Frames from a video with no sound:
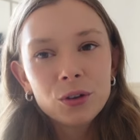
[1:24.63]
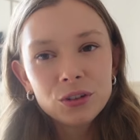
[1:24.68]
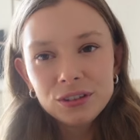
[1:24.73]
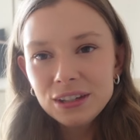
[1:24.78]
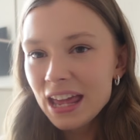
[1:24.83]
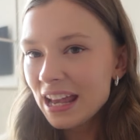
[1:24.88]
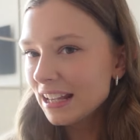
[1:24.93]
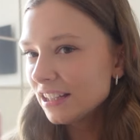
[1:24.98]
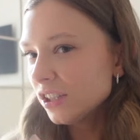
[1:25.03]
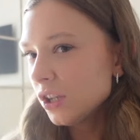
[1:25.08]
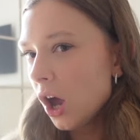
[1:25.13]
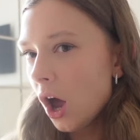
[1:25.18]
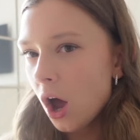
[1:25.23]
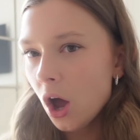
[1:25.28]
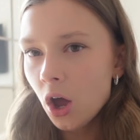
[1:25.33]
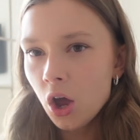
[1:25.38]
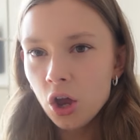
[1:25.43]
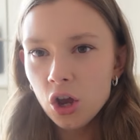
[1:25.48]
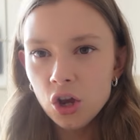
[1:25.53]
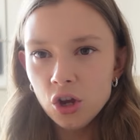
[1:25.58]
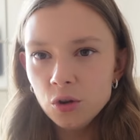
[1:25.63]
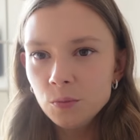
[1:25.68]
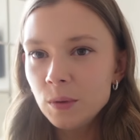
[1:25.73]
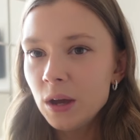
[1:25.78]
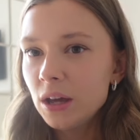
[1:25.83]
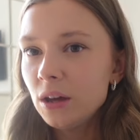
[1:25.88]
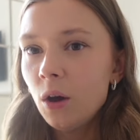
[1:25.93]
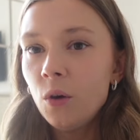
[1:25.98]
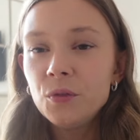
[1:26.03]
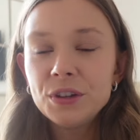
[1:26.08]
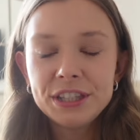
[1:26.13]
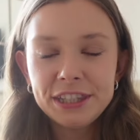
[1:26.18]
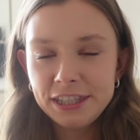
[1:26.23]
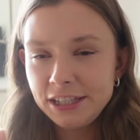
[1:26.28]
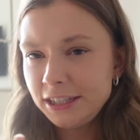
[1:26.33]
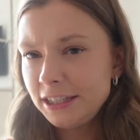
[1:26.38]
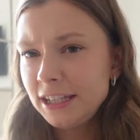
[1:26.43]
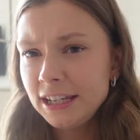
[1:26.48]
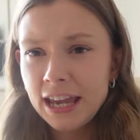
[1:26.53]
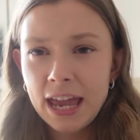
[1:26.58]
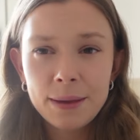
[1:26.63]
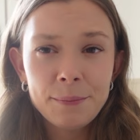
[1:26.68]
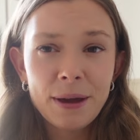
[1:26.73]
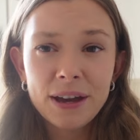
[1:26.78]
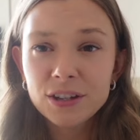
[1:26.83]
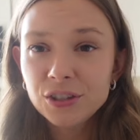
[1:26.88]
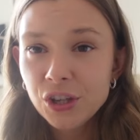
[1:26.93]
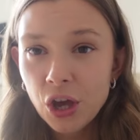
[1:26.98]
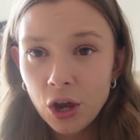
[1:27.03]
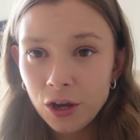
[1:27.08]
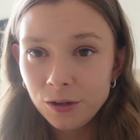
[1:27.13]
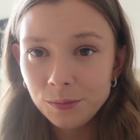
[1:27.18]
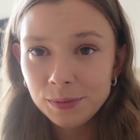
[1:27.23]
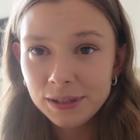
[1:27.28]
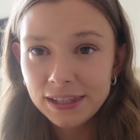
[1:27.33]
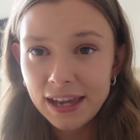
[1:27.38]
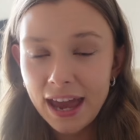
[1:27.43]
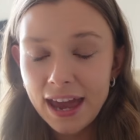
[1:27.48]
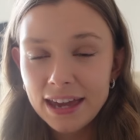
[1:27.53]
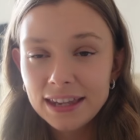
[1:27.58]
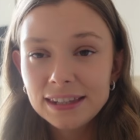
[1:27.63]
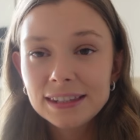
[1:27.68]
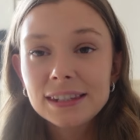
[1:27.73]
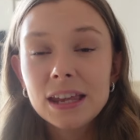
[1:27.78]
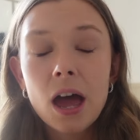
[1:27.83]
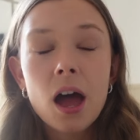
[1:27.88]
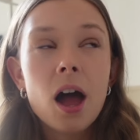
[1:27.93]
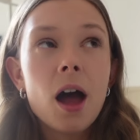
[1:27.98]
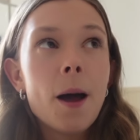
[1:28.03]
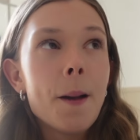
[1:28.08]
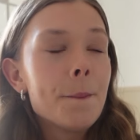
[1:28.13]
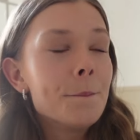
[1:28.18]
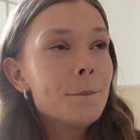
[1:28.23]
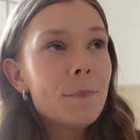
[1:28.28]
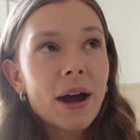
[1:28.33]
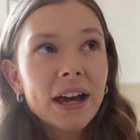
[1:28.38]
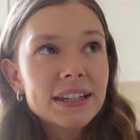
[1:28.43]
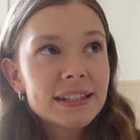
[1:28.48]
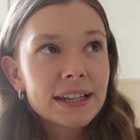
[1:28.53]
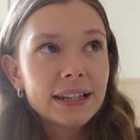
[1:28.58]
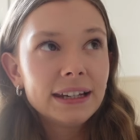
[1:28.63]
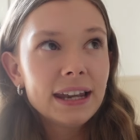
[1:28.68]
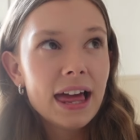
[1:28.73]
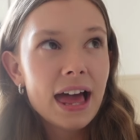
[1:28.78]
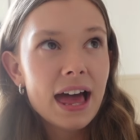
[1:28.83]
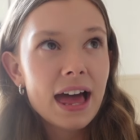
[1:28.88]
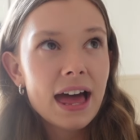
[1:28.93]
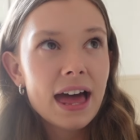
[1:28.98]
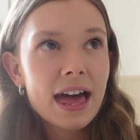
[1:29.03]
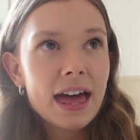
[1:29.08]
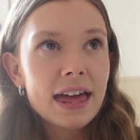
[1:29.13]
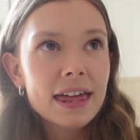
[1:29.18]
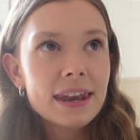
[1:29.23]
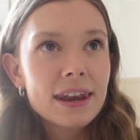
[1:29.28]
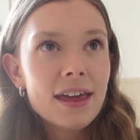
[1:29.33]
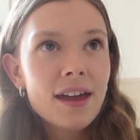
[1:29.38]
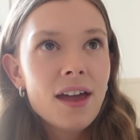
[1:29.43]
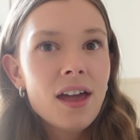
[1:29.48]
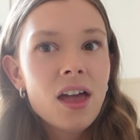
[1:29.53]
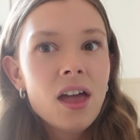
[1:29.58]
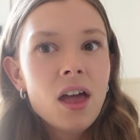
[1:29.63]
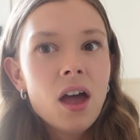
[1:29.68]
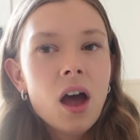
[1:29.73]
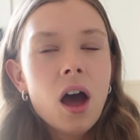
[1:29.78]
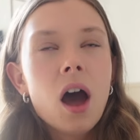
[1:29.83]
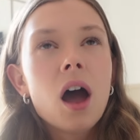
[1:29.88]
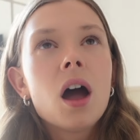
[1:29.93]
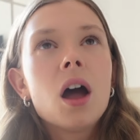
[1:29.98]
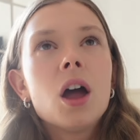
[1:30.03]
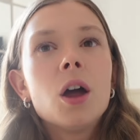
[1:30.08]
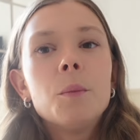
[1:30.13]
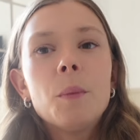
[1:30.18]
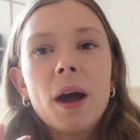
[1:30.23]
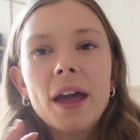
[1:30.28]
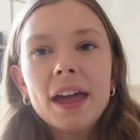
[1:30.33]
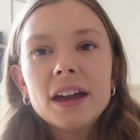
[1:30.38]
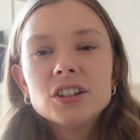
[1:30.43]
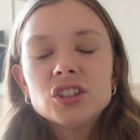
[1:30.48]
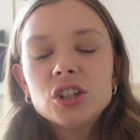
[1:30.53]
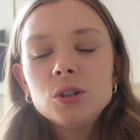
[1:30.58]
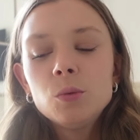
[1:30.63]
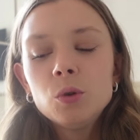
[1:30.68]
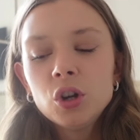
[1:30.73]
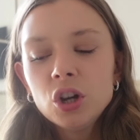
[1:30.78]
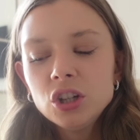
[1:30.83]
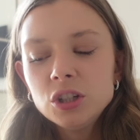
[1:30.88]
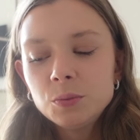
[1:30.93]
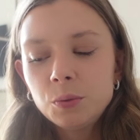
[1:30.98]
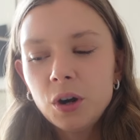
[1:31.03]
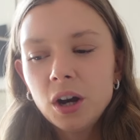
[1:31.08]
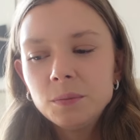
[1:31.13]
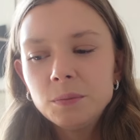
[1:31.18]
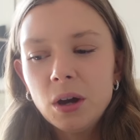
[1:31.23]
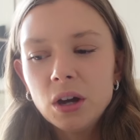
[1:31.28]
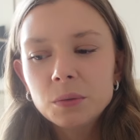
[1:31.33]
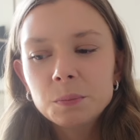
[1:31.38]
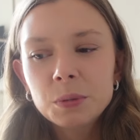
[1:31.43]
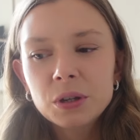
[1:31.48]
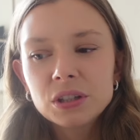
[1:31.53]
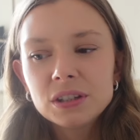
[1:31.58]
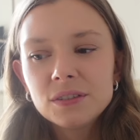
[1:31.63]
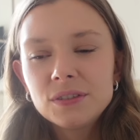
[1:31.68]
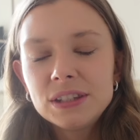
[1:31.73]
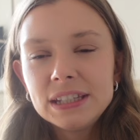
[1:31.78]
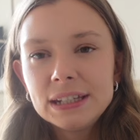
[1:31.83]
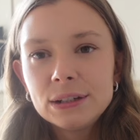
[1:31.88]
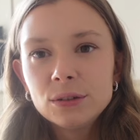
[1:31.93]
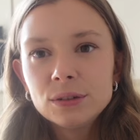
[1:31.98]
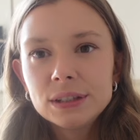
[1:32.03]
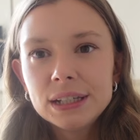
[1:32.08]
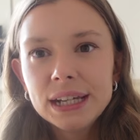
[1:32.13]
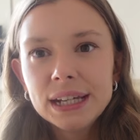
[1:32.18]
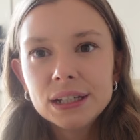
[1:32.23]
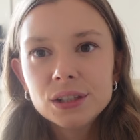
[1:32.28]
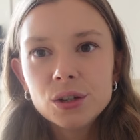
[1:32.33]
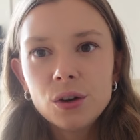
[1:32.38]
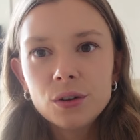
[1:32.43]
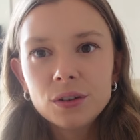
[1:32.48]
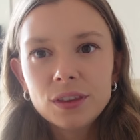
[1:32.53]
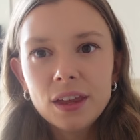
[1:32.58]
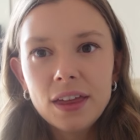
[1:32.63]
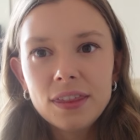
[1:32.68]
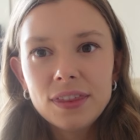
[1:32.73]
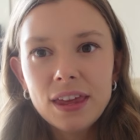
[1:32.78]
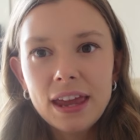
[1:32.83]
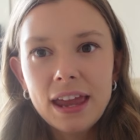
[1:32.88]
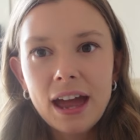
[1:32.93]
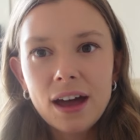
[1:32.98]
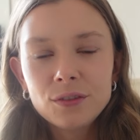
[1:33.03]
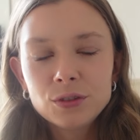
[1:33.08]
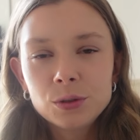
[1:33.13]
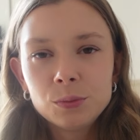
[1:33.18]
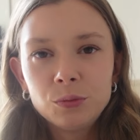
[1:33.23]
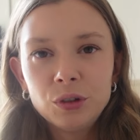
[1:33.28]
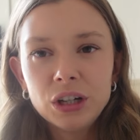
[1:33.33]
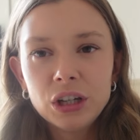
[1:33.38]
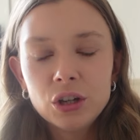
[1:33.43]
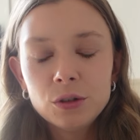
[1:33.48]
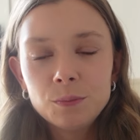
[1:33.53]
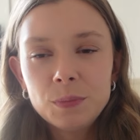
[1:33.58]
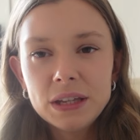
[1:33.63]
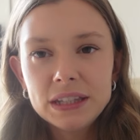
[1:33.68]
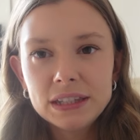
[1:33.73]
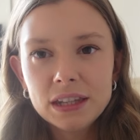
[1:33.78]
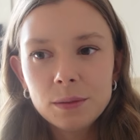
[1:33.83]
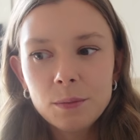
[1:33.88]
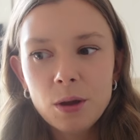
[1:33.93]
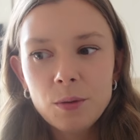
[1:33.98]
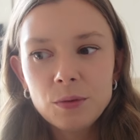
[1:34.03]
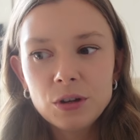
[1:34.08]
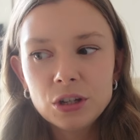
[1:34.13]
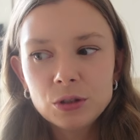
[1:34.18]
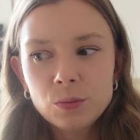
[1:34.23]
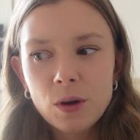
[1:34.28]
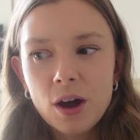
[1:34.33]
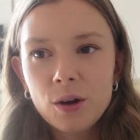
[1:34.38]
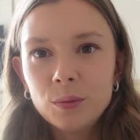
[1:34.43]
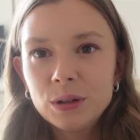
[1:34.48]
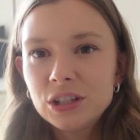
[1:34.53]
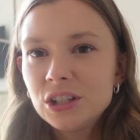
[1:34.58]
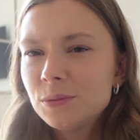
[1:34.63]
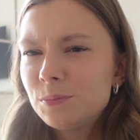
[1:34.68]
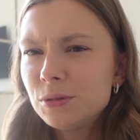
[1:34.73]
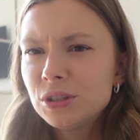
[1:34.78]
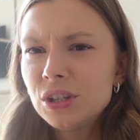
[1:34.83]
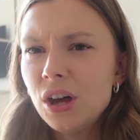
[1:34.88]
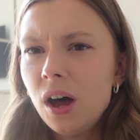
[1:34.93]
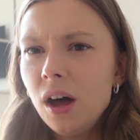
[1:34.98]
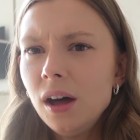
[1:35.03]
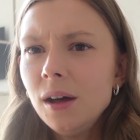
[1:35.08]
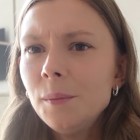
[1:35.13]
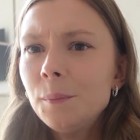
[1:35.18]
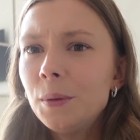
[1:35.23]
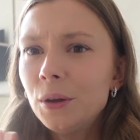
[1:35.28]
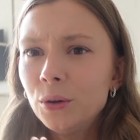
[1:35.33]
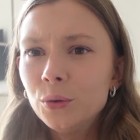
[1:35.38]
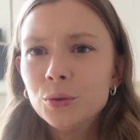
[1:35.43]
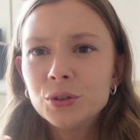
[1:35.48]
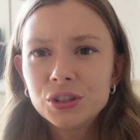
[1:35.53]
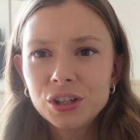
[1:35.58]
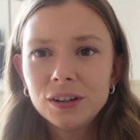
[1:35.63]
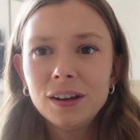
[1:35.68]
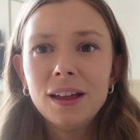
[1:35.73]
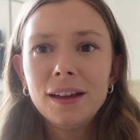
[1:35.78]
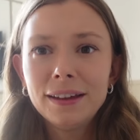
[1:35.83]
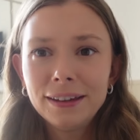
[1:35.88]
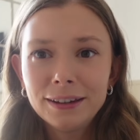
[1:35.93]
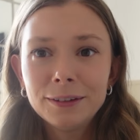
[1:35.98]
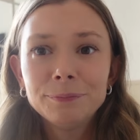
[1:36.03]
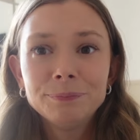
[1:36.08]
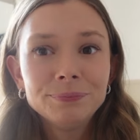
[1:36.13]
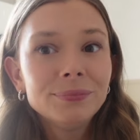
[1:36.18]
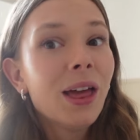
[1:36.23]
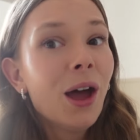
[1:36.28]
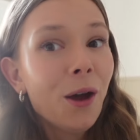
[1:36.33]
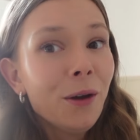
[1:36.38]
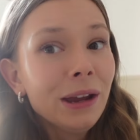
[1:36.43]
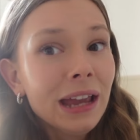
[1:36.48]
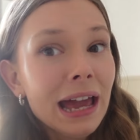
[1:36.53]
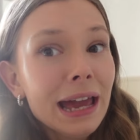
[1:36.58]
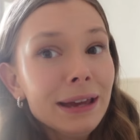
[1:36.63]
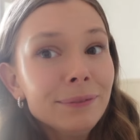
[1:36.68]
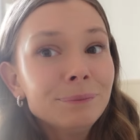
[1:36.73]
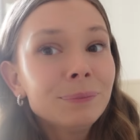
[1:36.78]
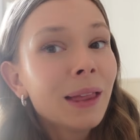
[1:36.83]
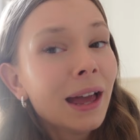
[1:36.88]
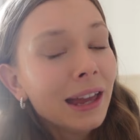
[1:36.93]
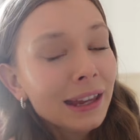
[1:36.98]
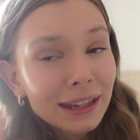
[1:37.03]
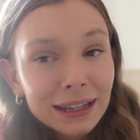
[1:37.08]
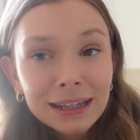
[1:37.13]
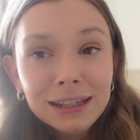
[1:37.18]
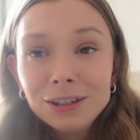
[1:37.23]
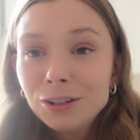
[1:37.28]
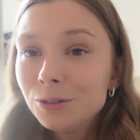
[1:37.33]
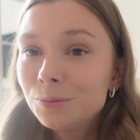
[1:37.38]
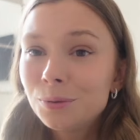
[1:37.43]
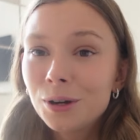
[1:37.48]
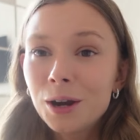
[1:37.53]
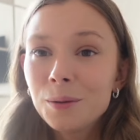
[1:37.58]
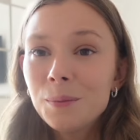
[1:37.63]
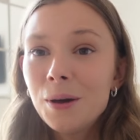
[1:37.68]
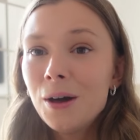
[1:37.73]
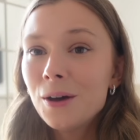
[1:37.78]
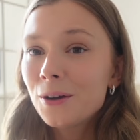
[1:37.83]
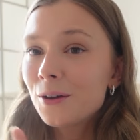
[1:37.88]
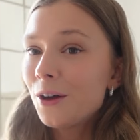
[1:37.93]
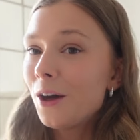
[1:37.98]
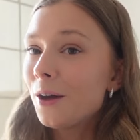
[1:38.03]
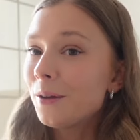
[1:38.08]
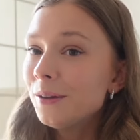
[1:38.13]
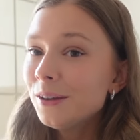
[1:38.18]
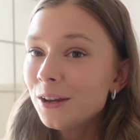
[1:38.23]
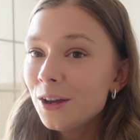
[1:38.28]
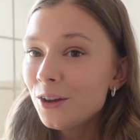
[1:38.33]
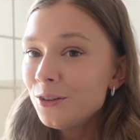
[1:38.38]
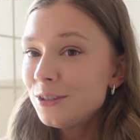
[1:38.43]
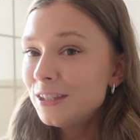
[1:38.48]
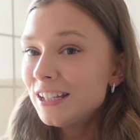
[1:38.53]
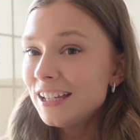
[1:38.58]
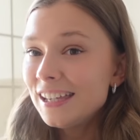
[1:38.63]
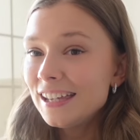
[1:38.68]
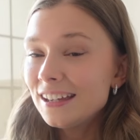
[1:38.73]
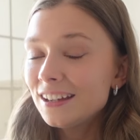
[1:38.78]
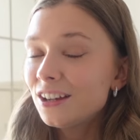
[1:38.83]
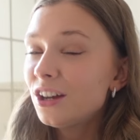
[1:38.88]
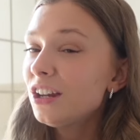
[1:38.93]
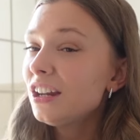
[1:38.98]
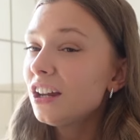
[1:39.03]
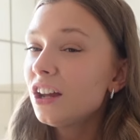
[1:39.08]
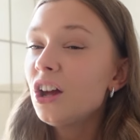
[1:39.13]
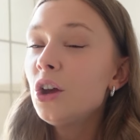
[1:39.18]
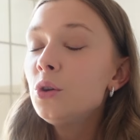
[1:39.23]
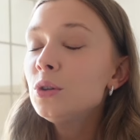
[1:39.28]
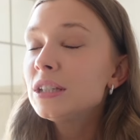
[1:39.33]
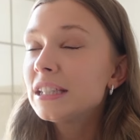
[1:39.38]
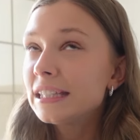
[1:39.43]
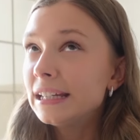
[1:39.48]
Next Home, obviously TK Maxx, HomeSense, Matalan. I actually want to go to Primark because I've seen on TikTok that they have some really good bits at the moment as well, which is bizarre, but also like, okay, I hear you, Primark. I'm gonna go to, gonna go